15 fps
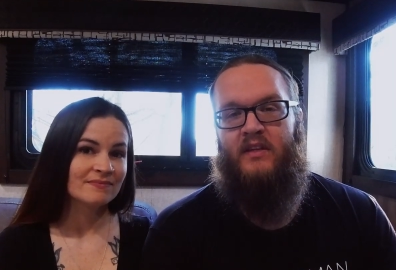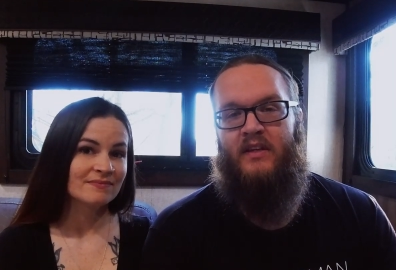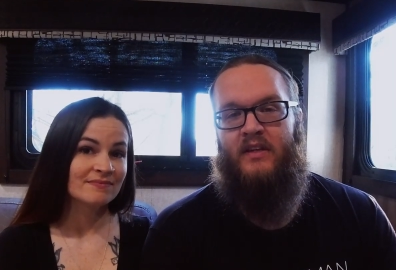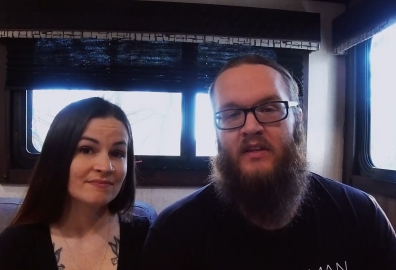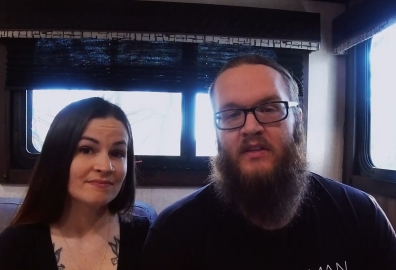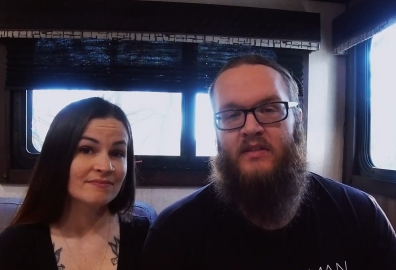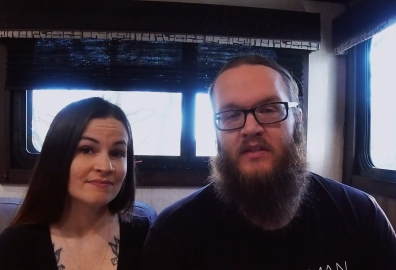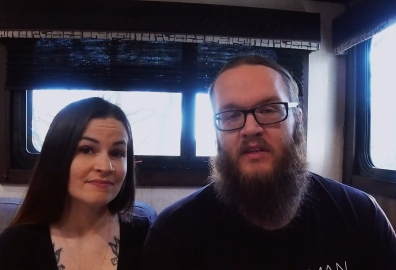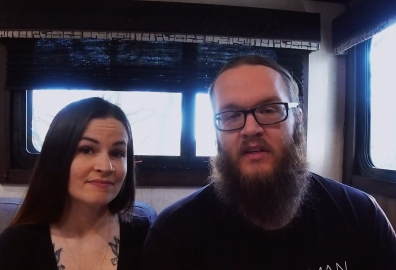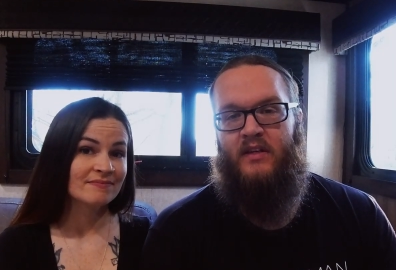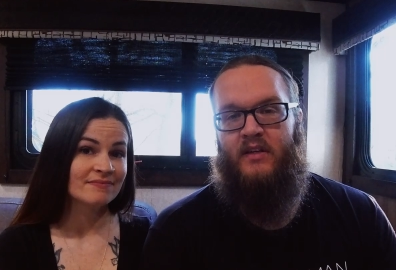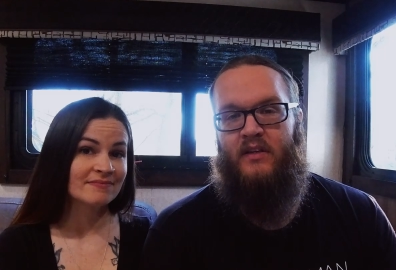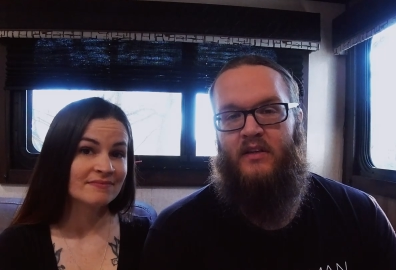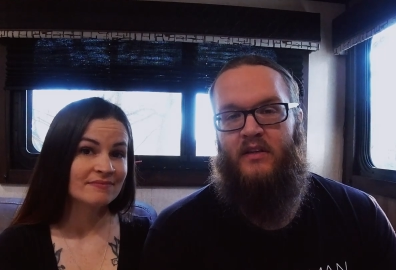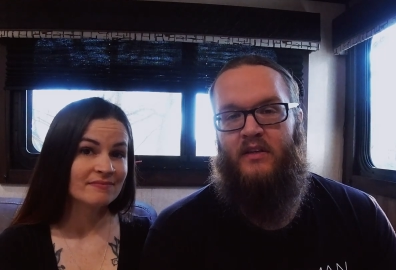Speaker 1: is
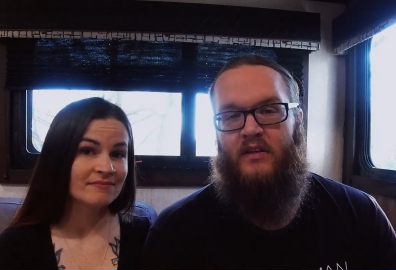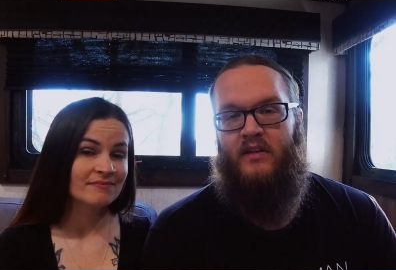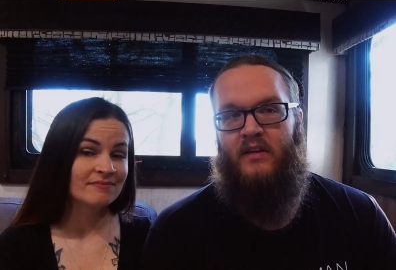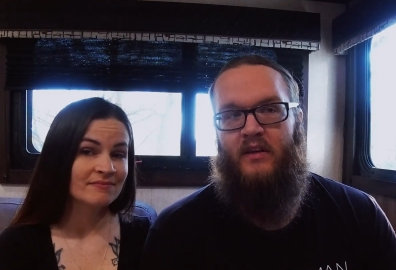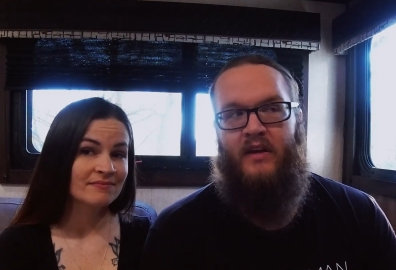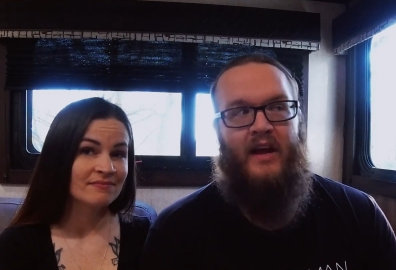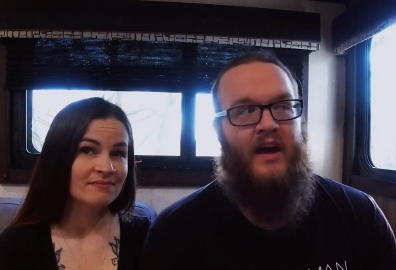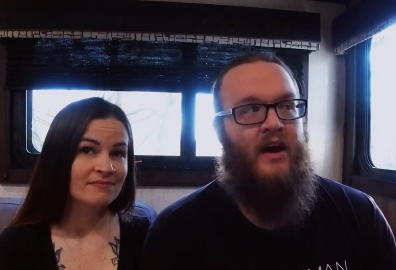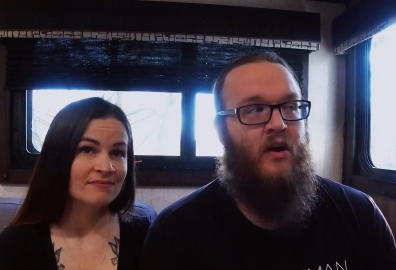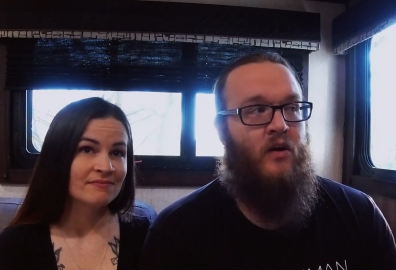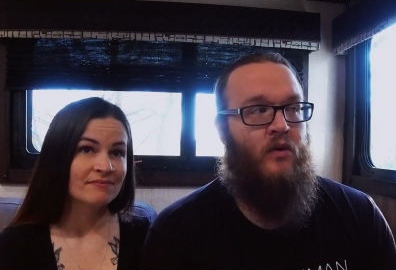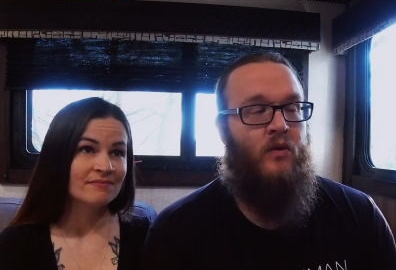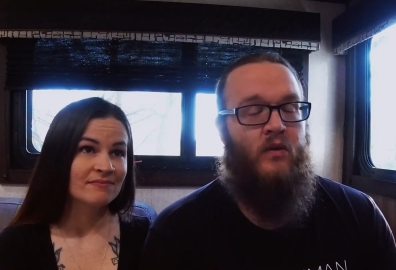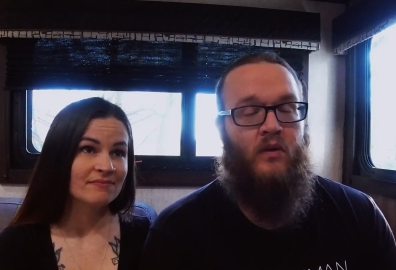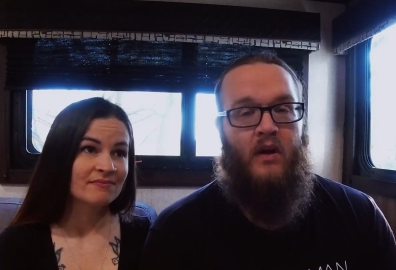uh,
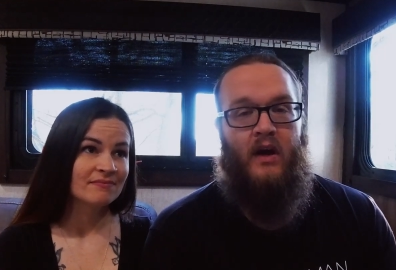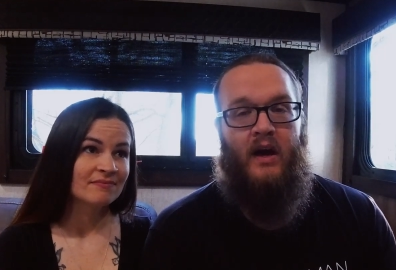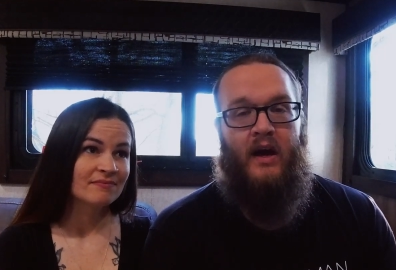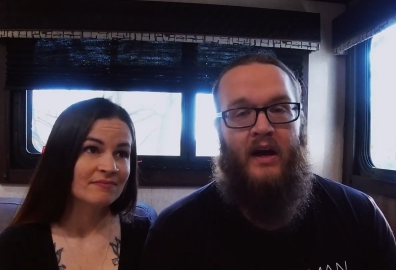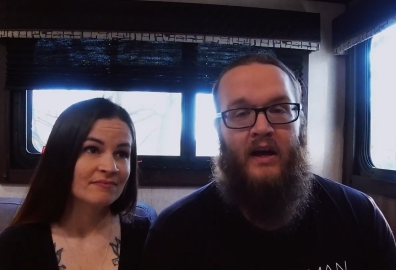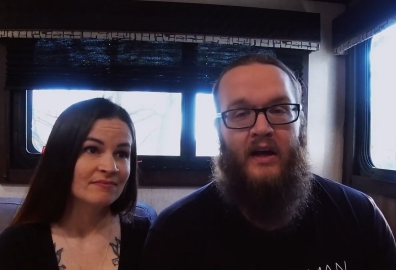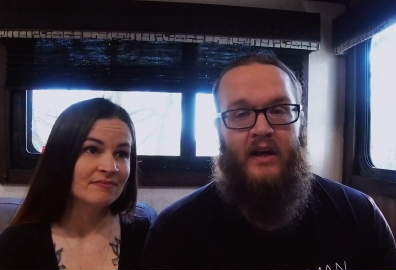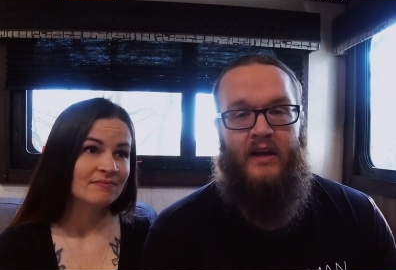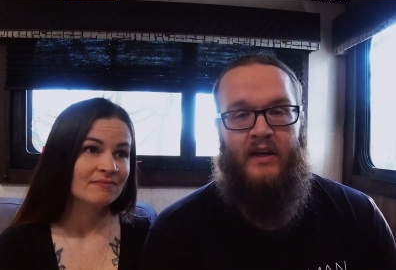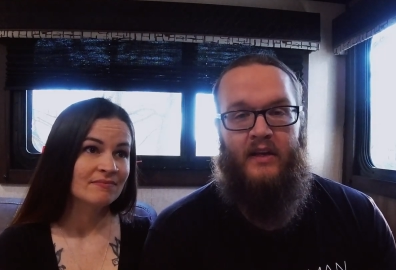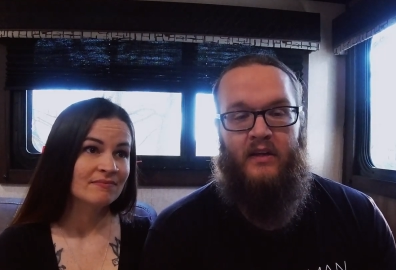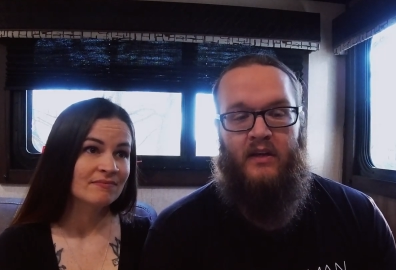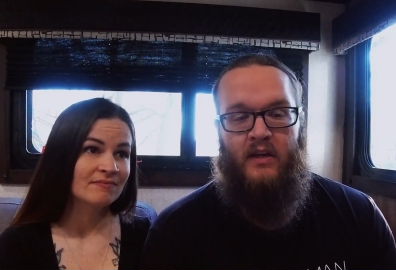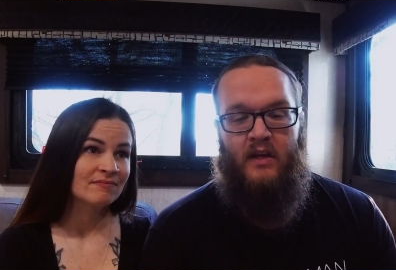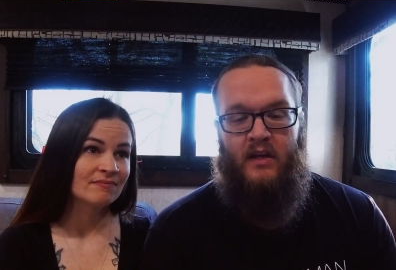now
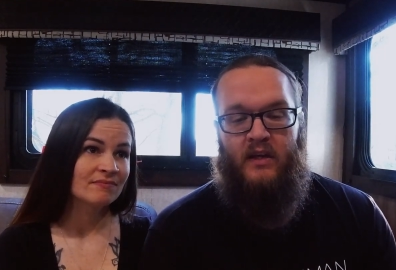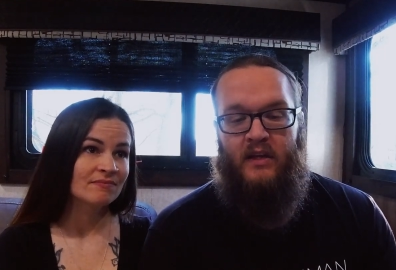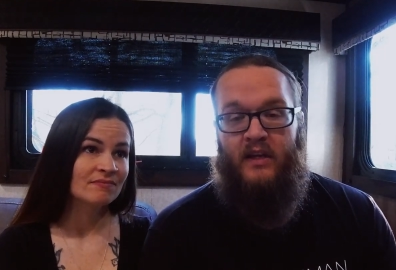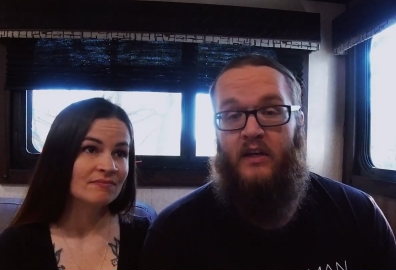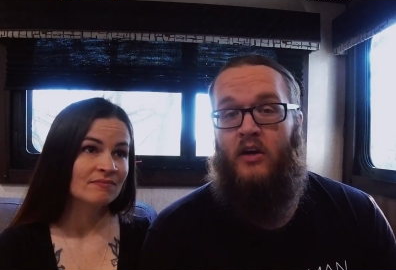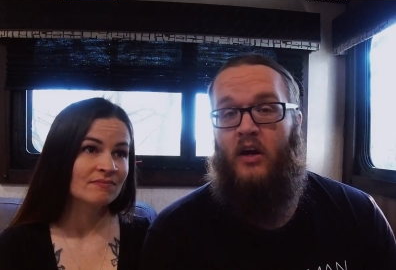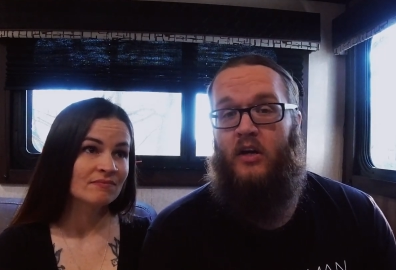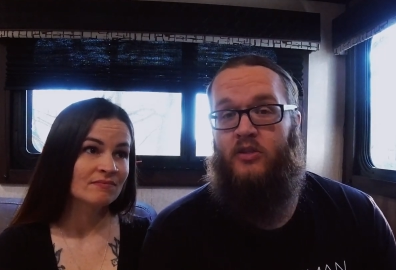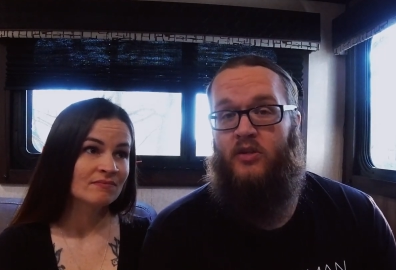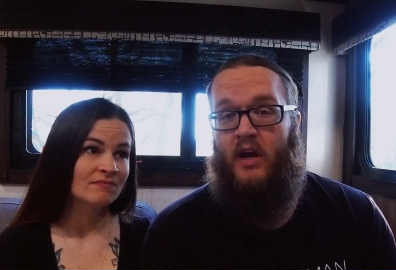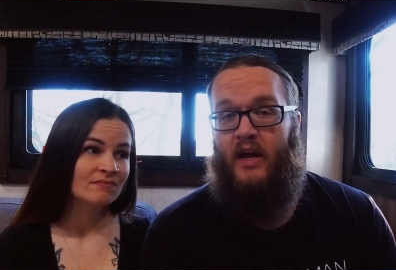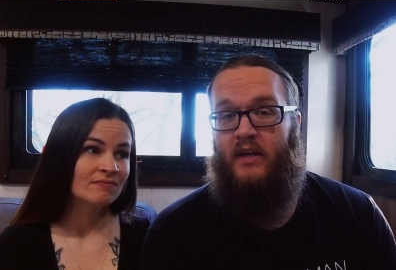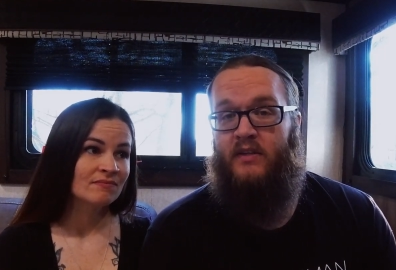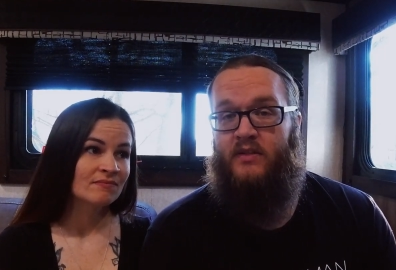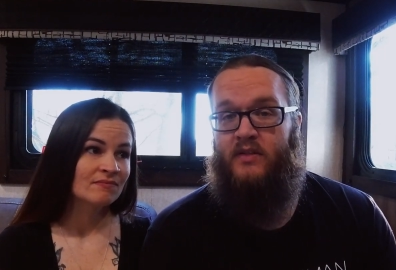I get
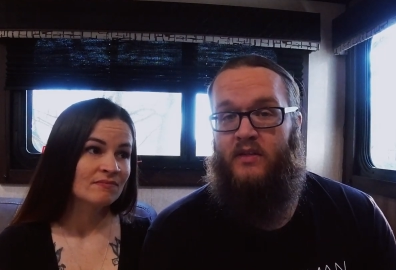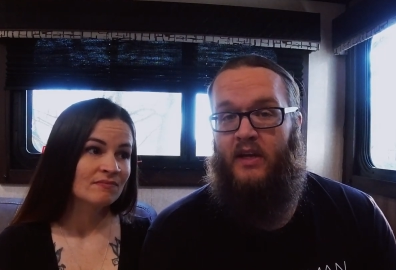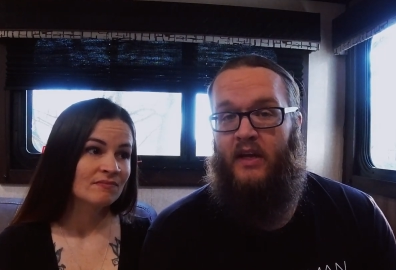contracts,